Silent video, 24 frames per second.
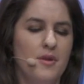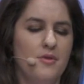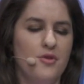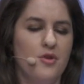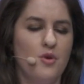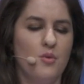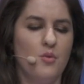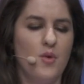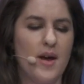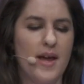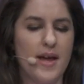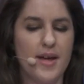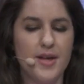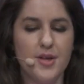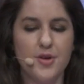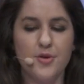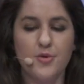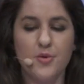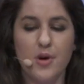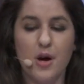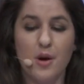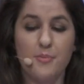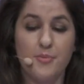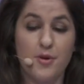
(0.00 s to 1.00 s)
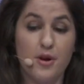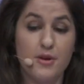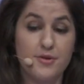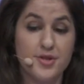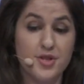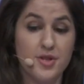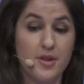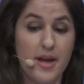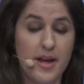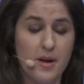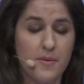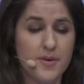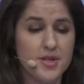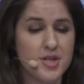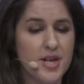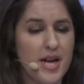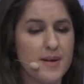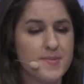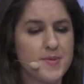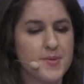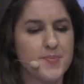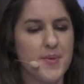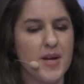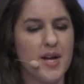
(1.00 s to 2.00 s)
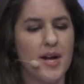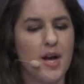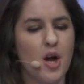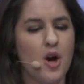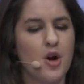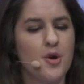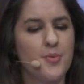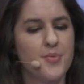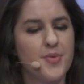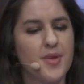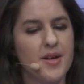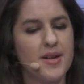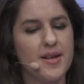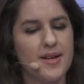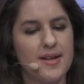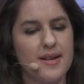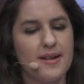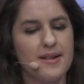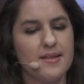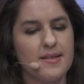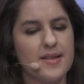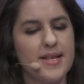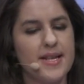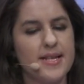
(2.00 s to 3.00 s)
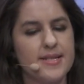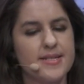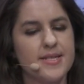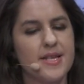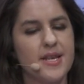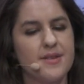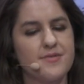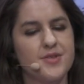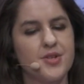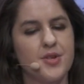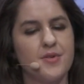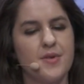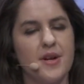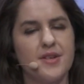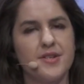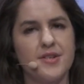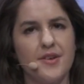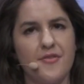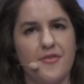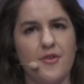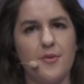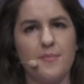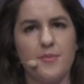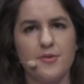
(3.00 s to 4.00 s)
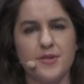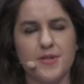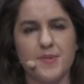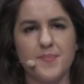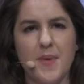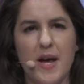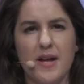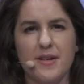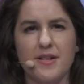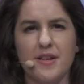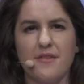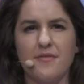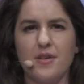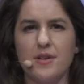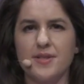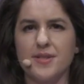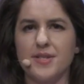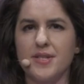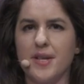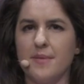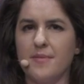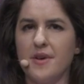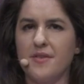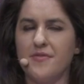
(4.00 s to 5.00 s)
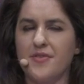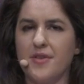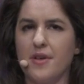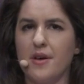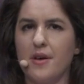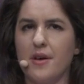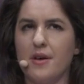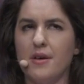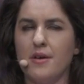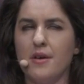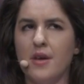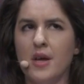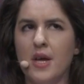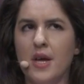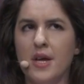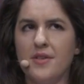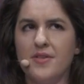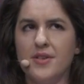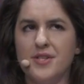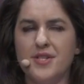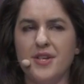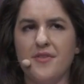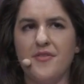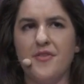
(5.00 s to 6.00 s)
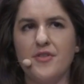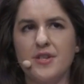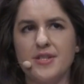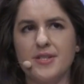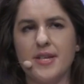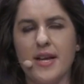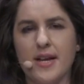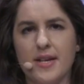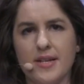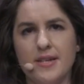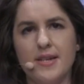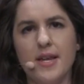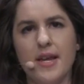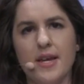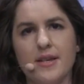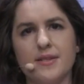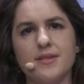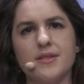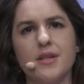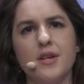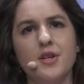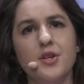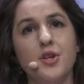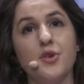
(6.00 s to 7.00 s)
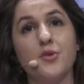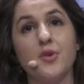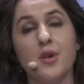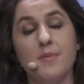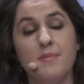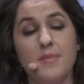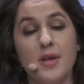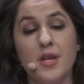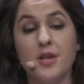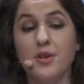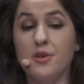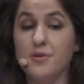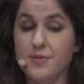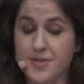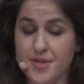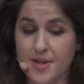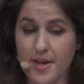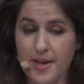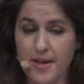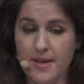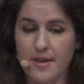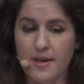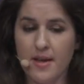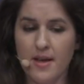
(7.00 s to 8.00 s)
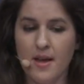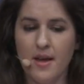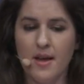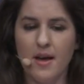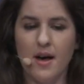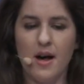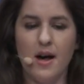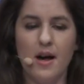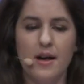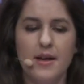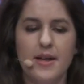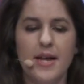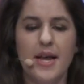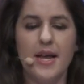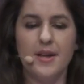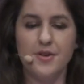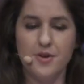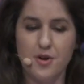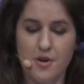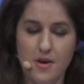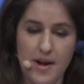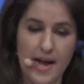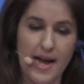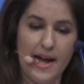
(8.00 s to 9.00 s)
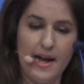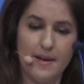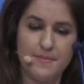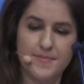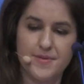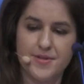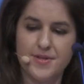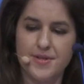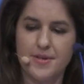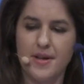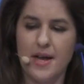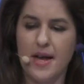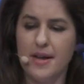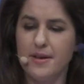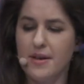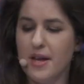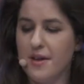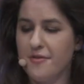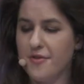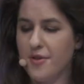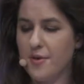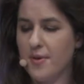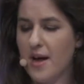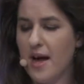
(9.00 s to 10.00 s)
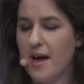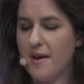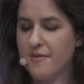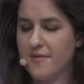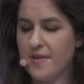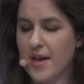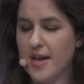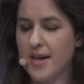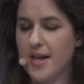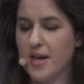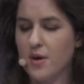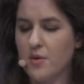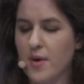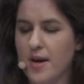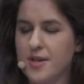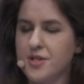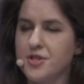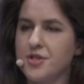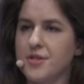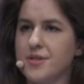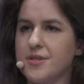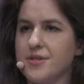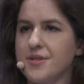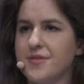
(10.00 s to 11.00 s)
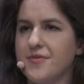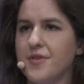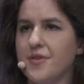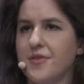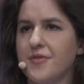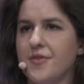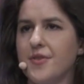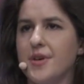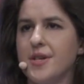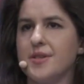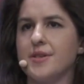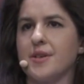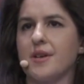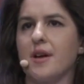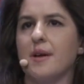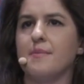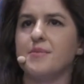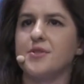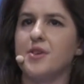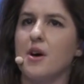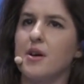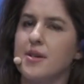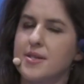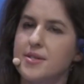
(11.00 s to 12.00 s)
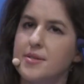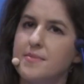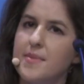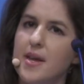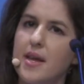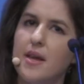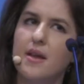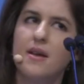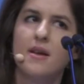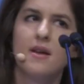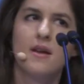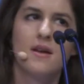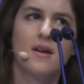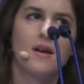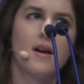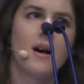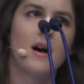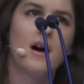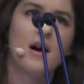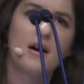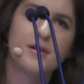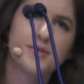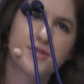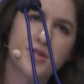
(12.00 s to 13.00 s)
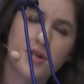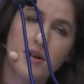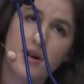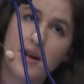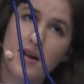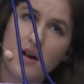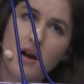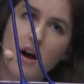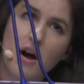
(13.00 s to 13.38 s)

the way you approach language apps, but I hope that it at least gives you a different perspective on some of the different techniques that you can be using in your apps. And if you have any questions, feel free to come talk to me during